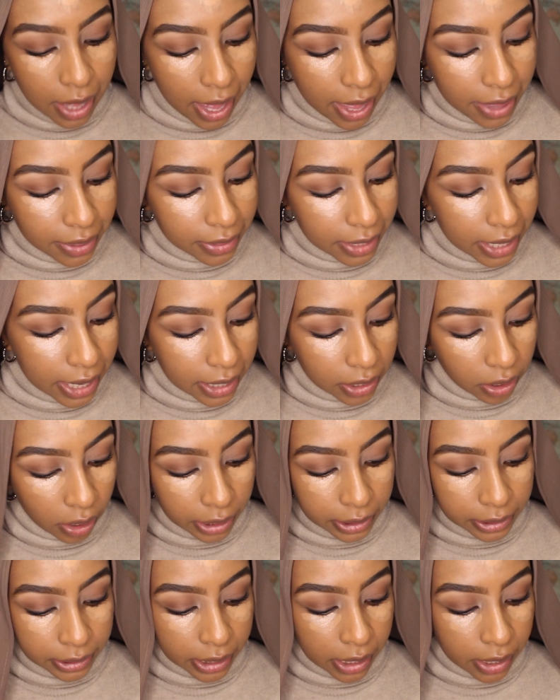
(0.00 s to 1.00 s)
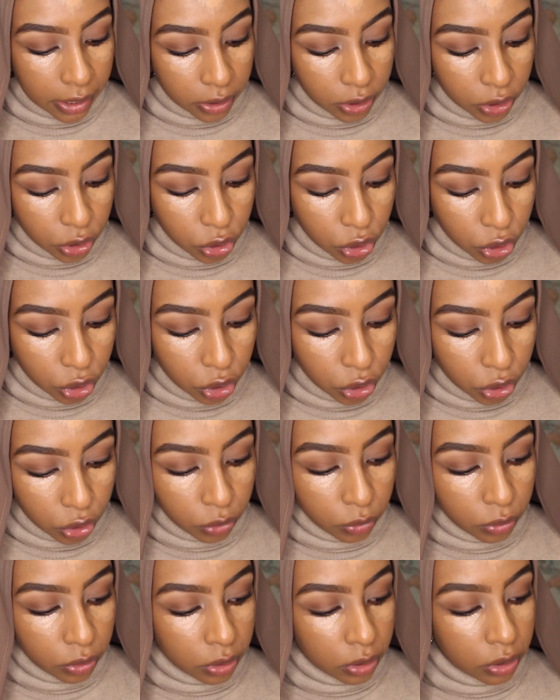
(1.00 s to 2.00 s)
and then I get the
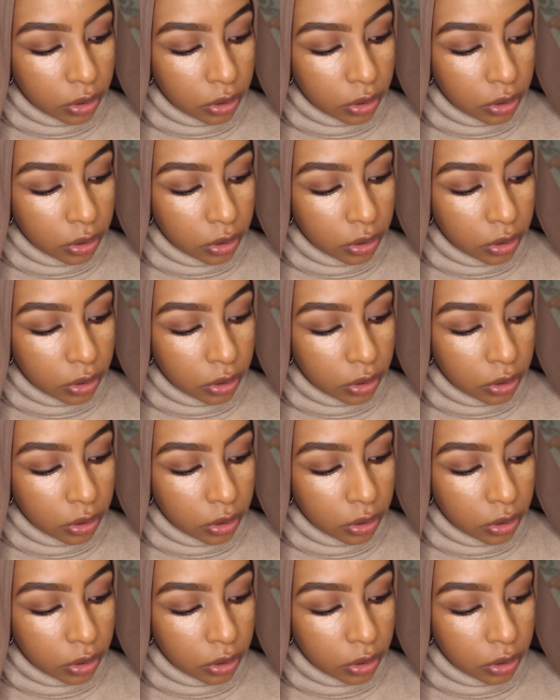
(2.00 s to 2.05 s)
two